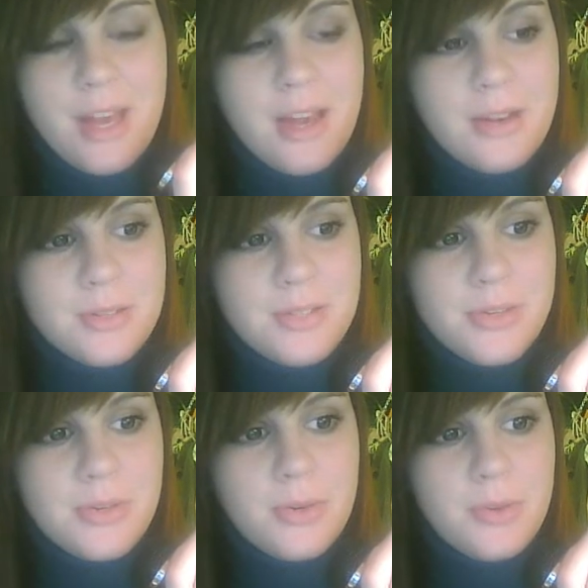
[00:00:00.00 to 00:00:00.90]
I
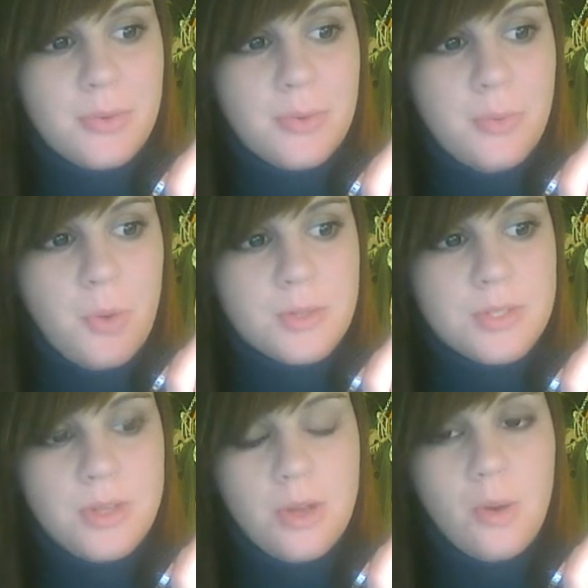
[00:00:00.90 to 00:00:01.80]
also want
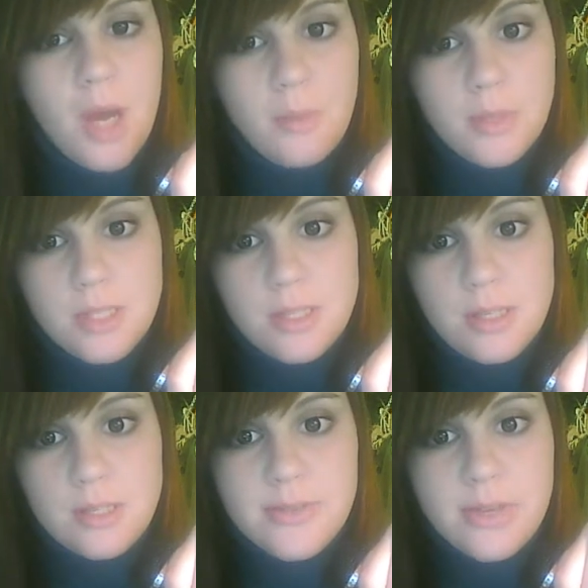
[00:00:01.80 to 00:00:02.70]
to know how much
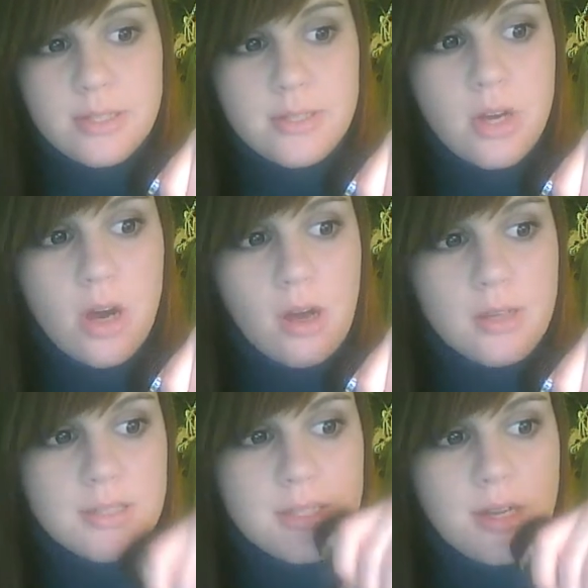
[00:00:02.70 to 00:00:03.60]
these things
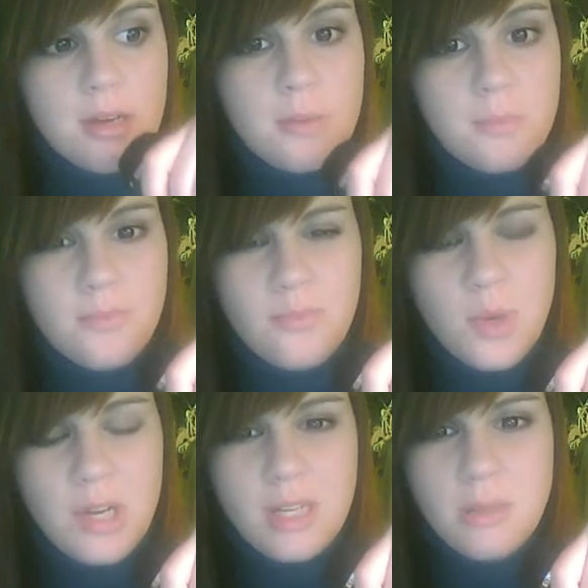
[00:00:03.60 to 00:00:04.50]
cost.
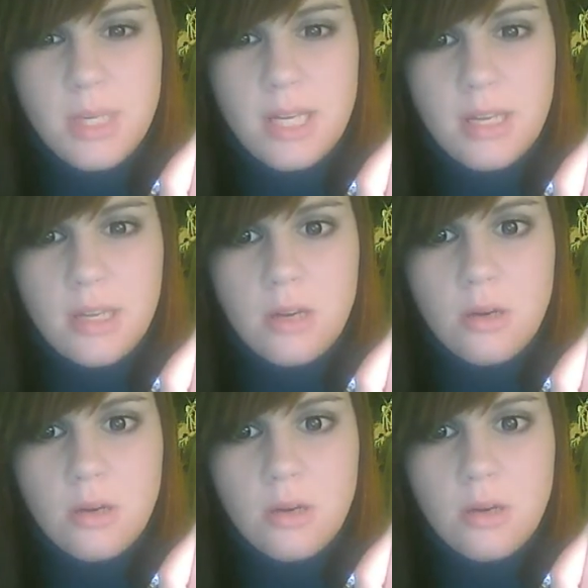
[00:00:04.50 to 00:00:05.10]
We're going to be getting a